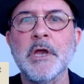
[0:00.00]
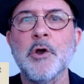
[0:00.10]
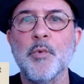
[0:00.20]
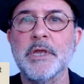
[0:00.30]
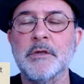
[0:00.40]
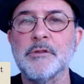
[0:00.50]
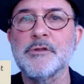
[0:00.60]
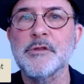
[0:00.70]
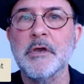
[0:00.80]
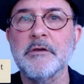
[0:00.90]
We can
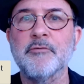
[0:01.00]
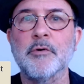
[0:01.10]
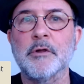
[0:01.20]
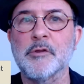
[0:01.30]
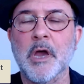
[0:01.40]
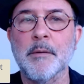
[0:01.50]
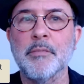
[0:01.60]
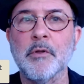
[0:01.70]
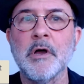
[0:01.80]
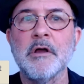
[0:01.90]
say, for
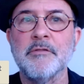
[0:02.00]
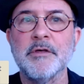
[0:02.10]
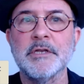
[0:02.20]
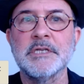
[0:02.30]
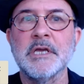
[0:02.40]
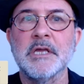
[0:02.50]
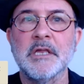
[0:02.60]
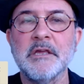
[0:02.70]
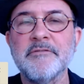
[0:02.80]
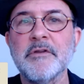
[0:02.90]
example, that
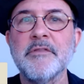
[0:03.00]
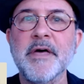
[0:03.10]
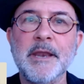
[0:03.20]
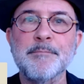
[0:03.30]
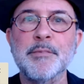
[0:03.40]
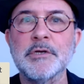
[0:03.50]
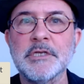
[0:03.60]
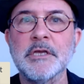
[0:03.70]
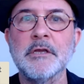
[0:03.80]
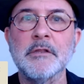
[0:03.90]
given that
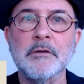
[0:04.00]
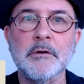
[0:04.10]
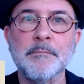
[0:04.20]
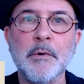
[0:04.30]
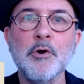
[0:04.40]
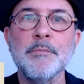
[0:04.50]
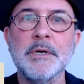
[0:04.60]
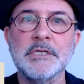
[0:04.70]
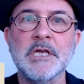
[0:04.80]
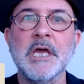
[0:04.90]
particular
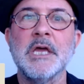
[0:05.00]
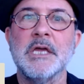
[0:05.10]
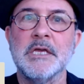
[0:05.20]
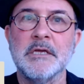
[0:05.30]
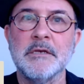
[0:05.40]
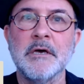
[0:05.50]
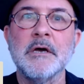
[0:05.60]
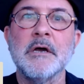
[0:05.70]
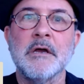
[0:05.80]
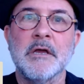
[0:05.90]
moment in
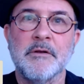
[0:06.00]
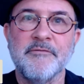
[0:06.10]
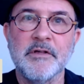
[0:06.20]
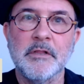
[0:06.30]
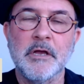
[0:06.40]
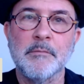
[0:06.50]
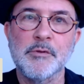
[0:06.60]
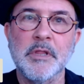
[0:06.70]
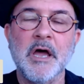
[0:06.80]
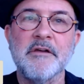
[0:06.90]
Wilhelm's
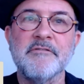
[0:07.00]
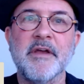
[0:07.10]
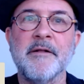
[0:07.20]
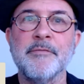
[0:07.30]
life and